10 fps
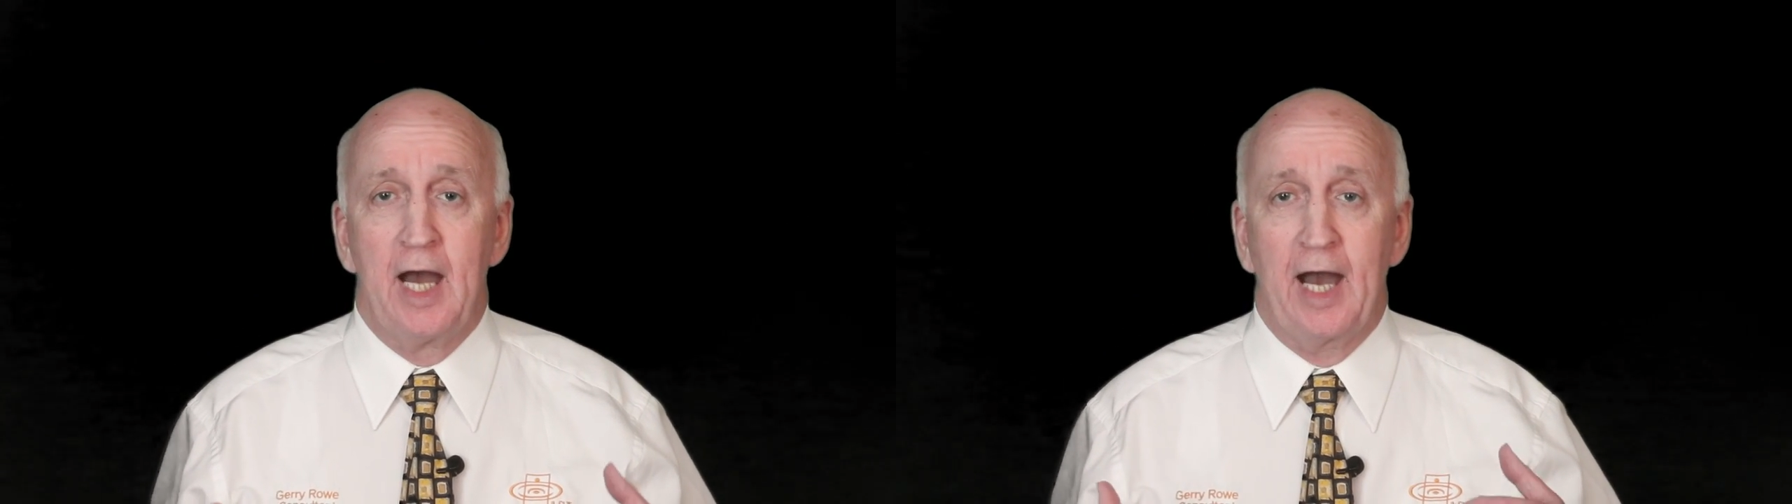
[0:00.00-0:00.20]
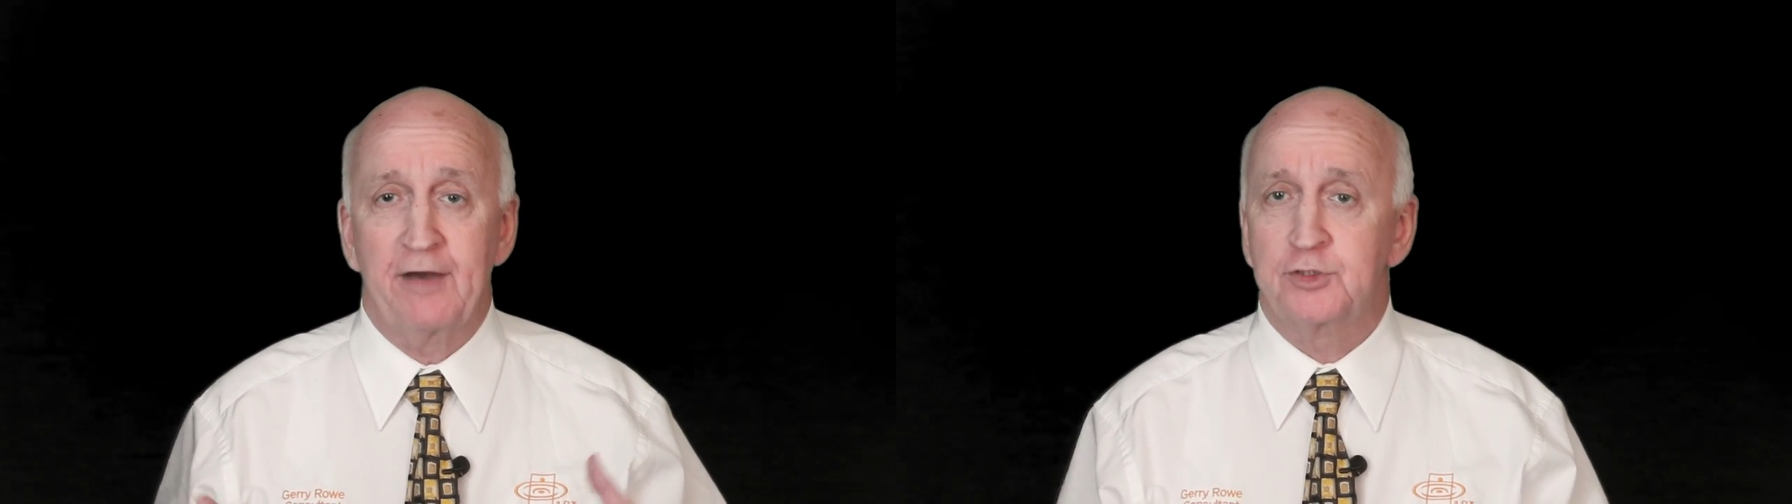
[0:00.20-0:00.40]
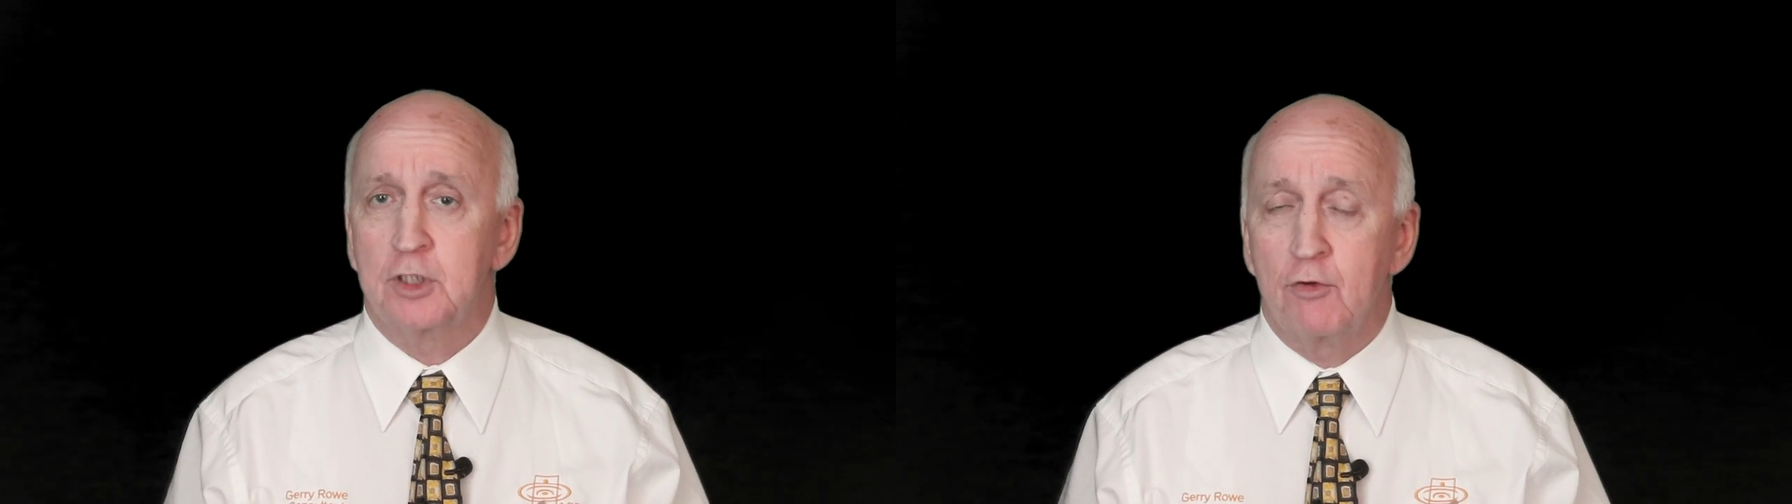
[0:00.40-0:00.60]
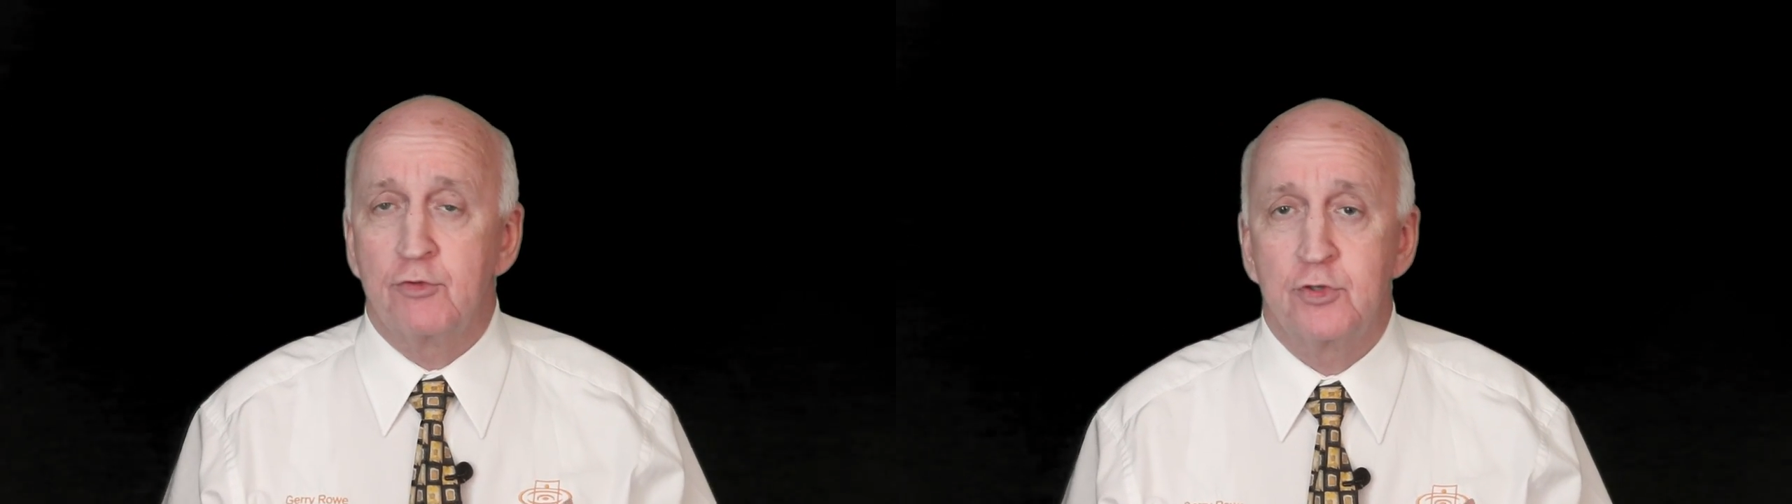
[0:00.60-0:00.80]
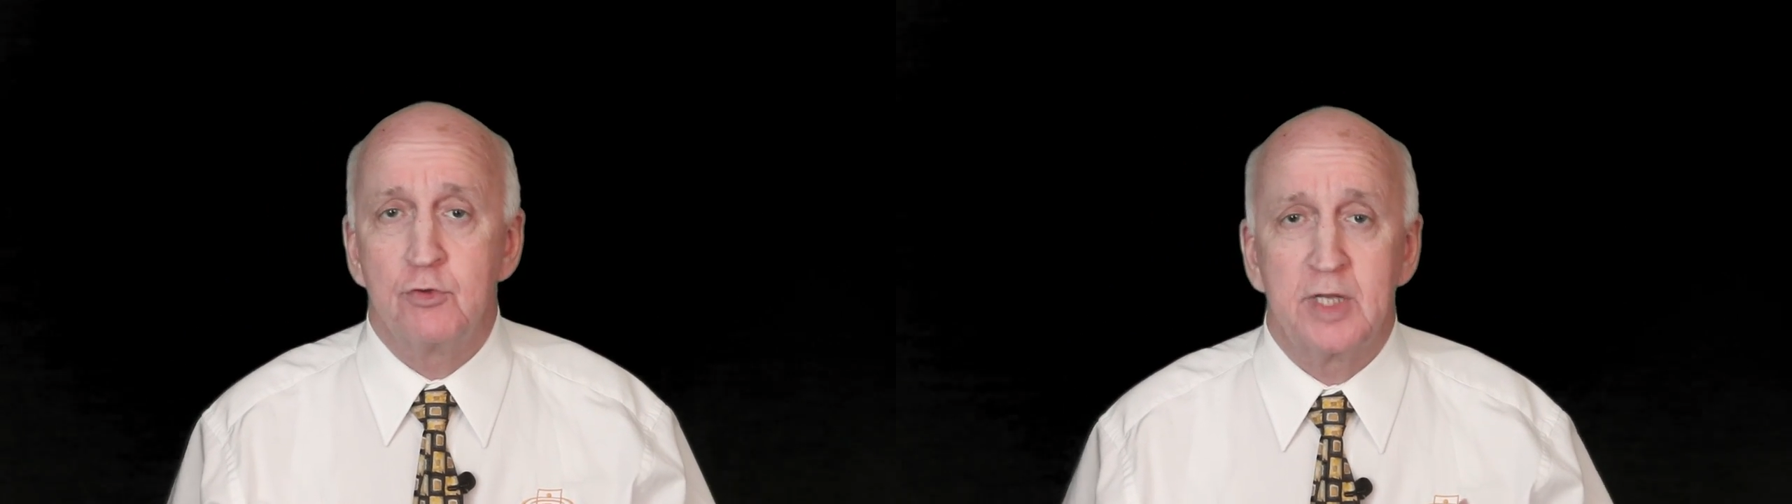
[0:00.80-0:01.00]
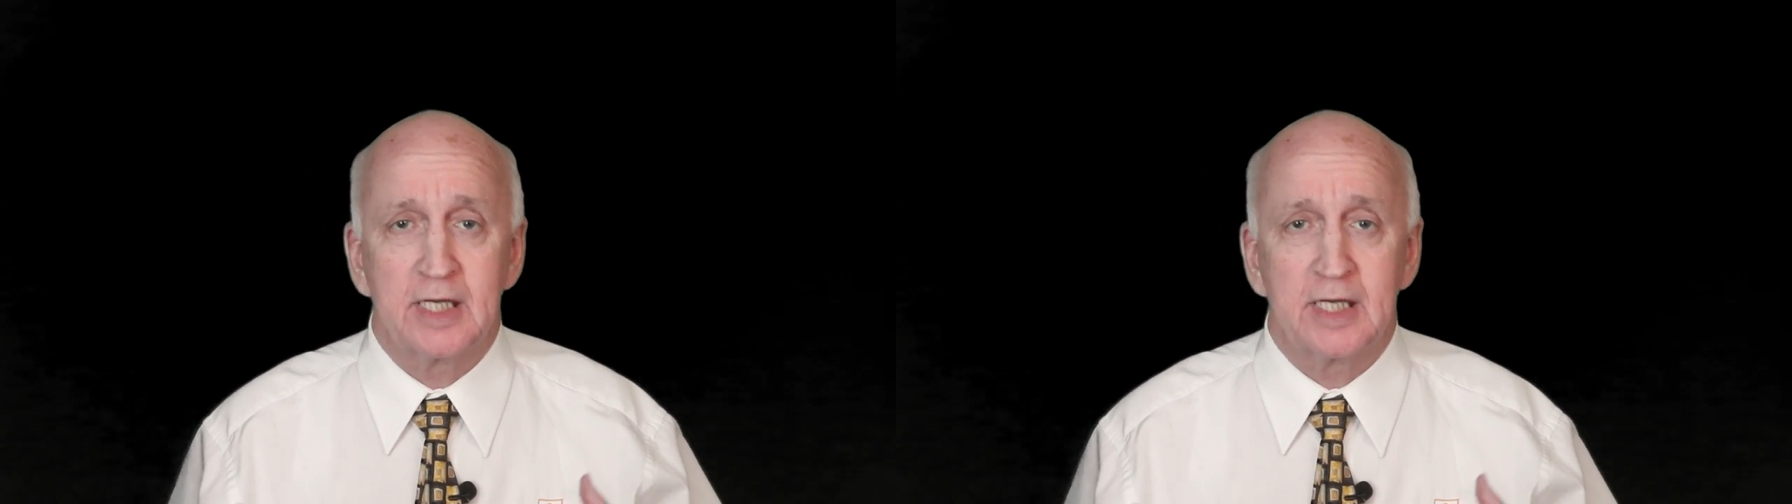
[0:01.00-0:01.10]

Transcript: have to go through an